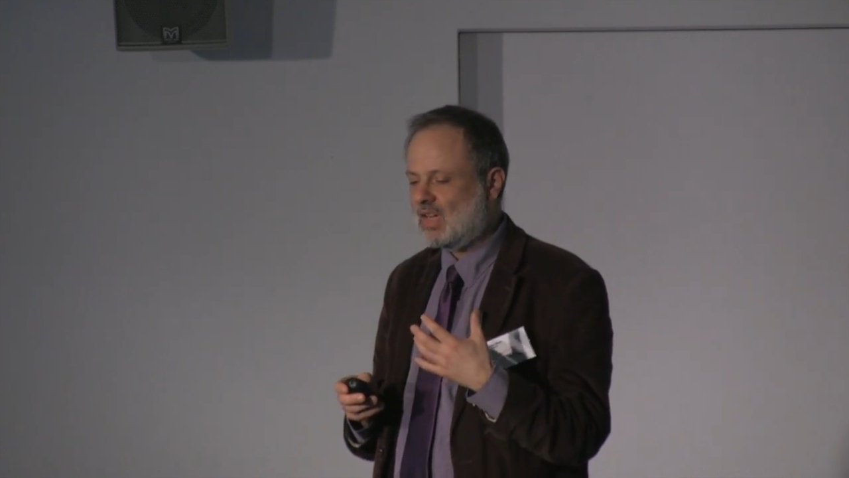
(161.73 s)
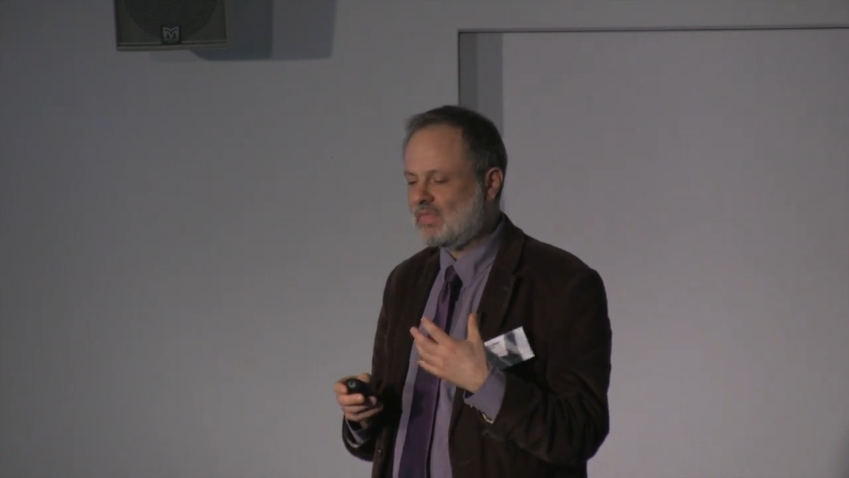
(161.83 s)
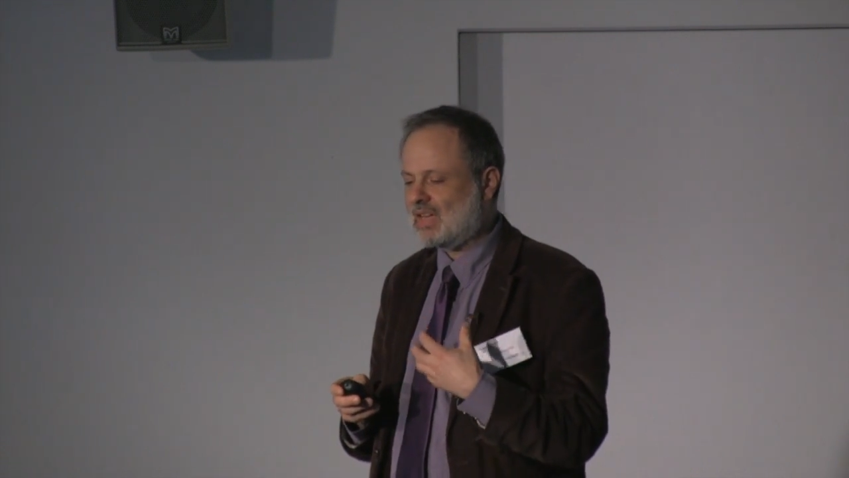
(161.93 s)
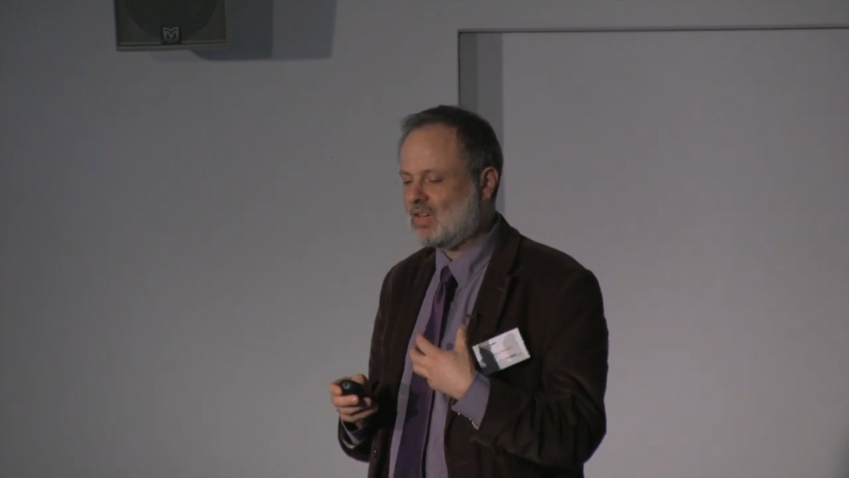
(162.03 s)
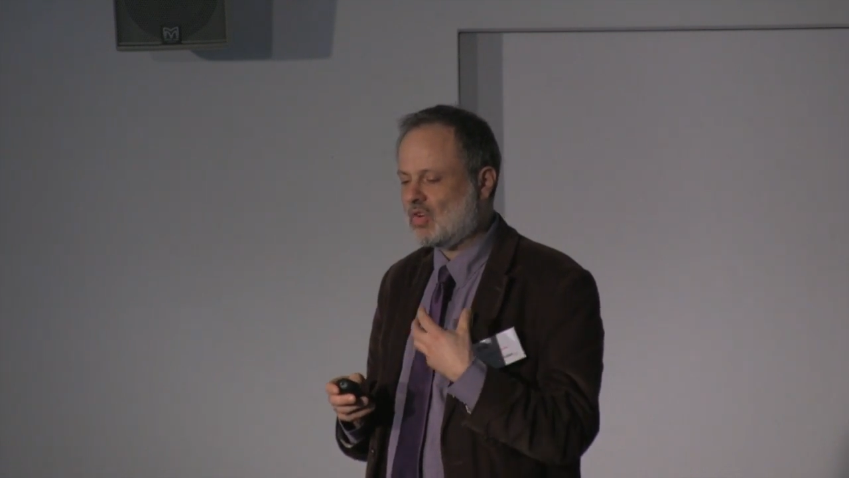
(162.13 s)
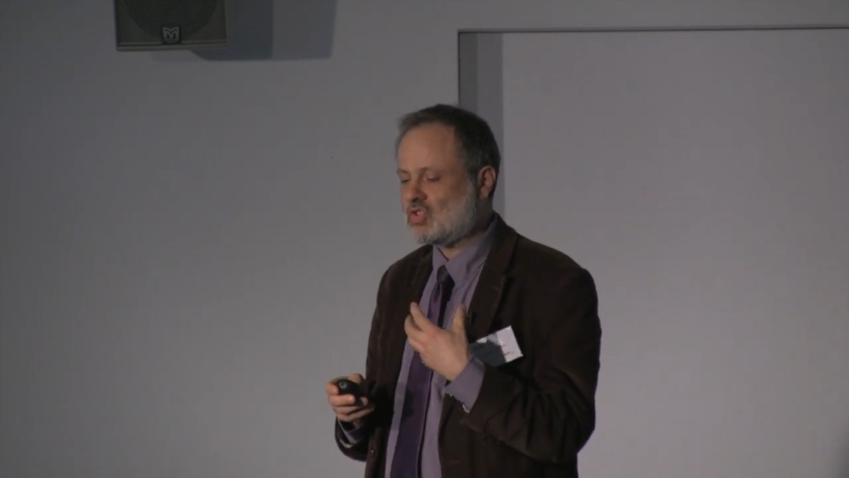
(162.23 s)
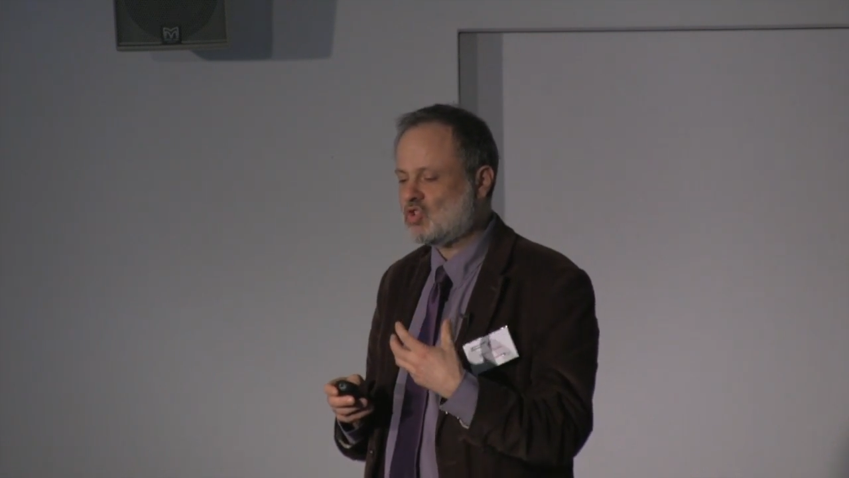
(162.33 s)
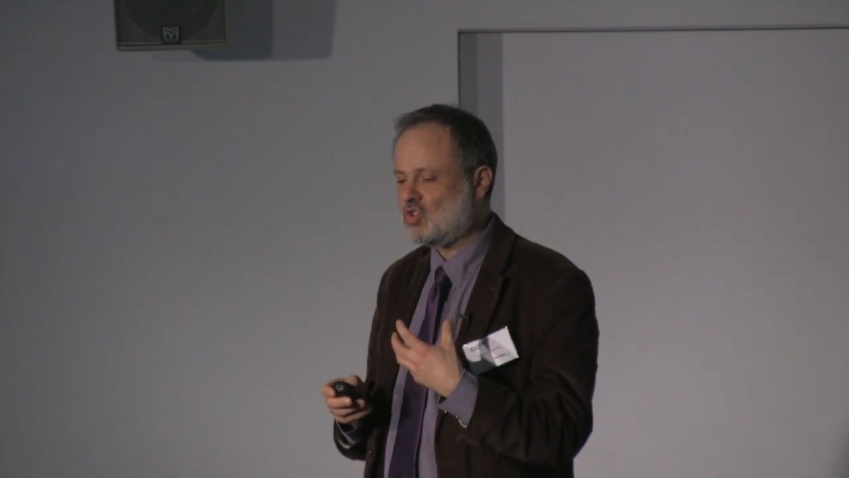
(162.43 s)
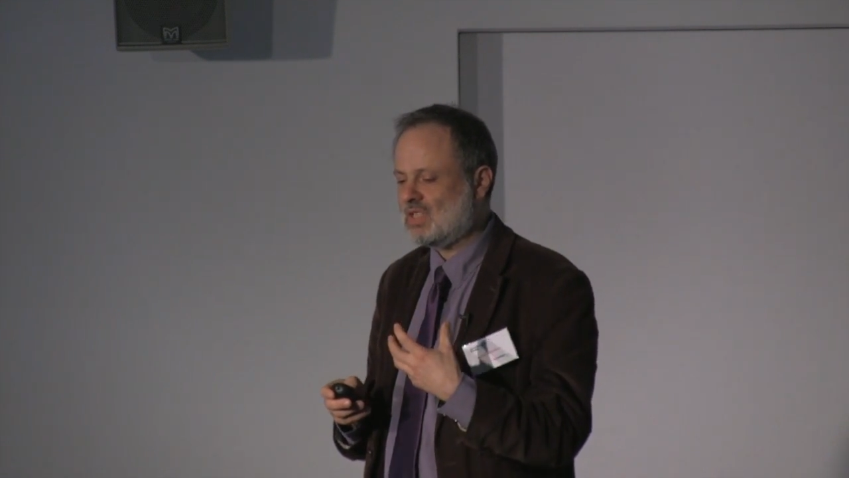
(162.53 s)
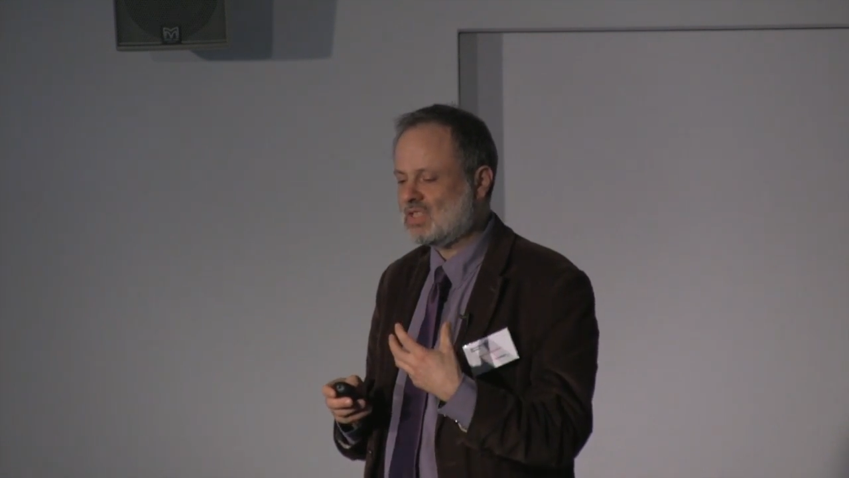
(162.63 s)
of getting
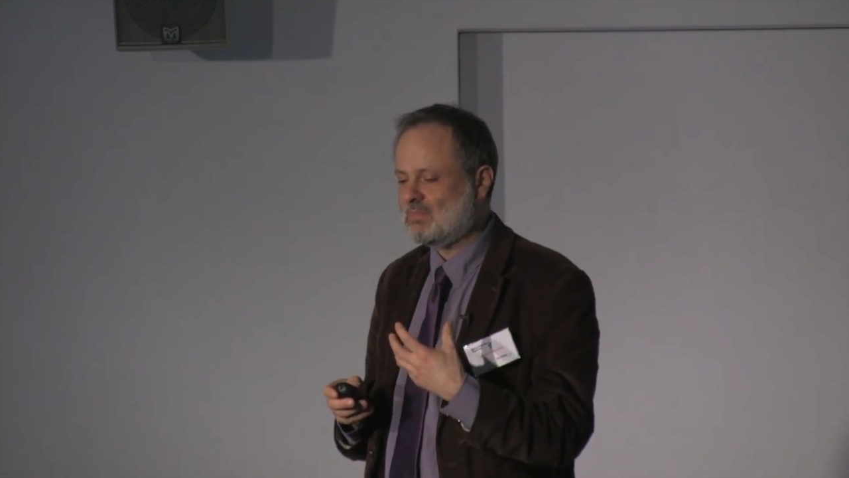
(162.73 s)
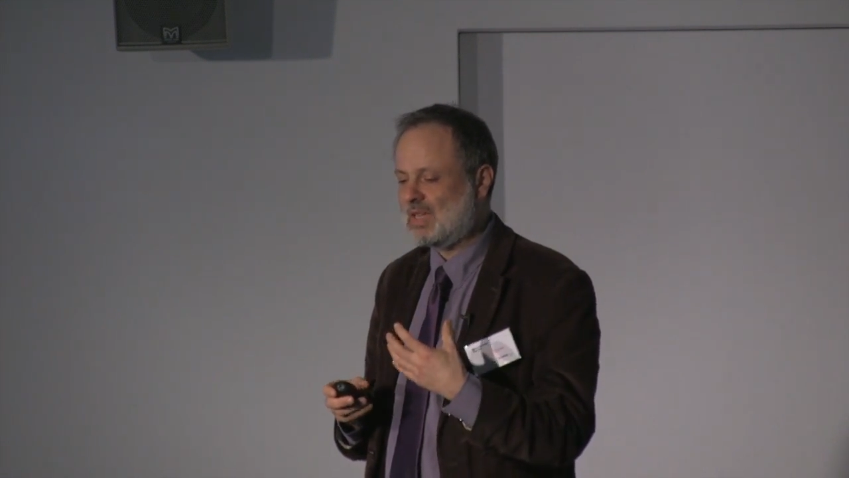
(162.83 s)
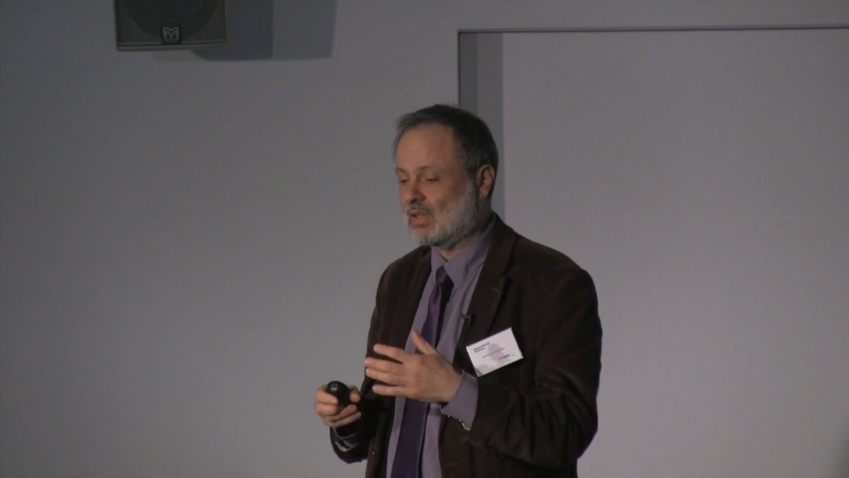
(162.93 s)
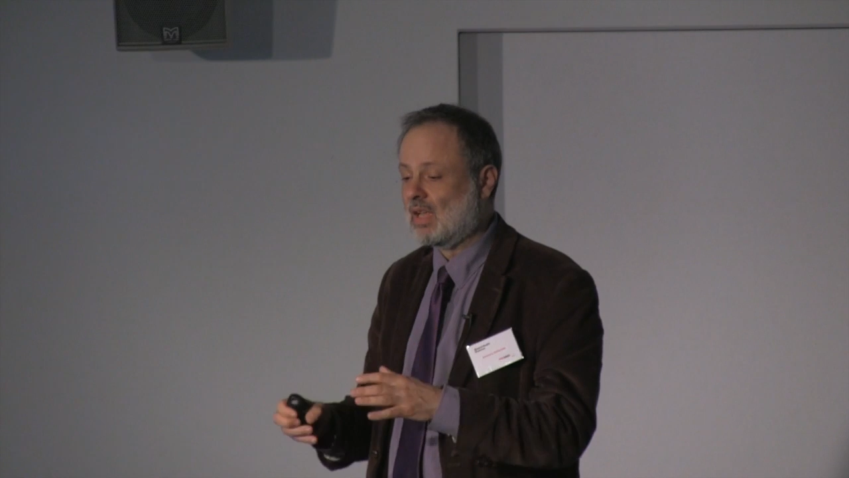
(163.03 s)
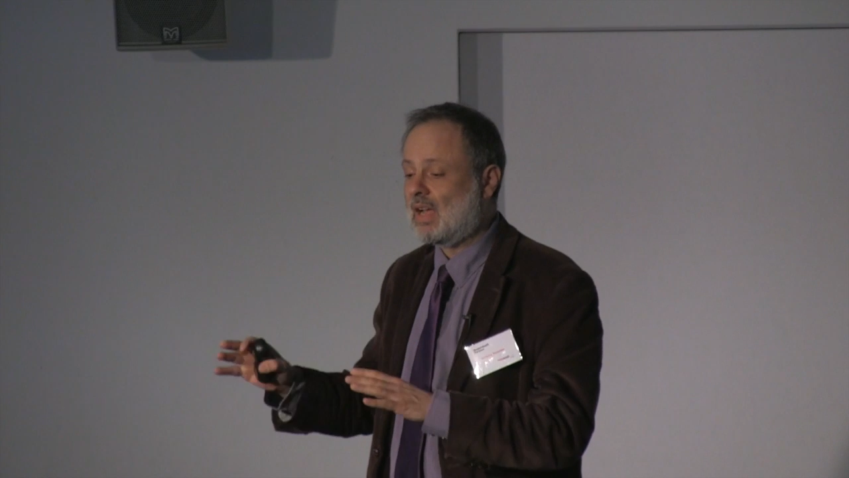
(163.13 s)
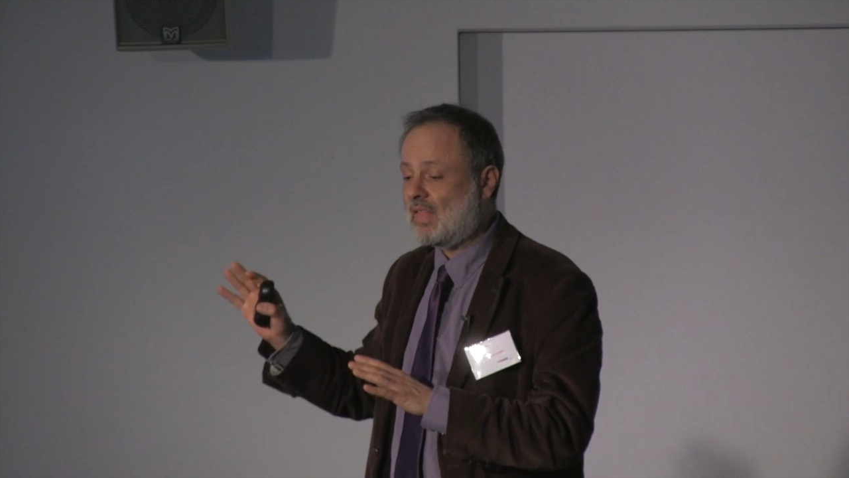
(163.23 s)
oxygen into the middle.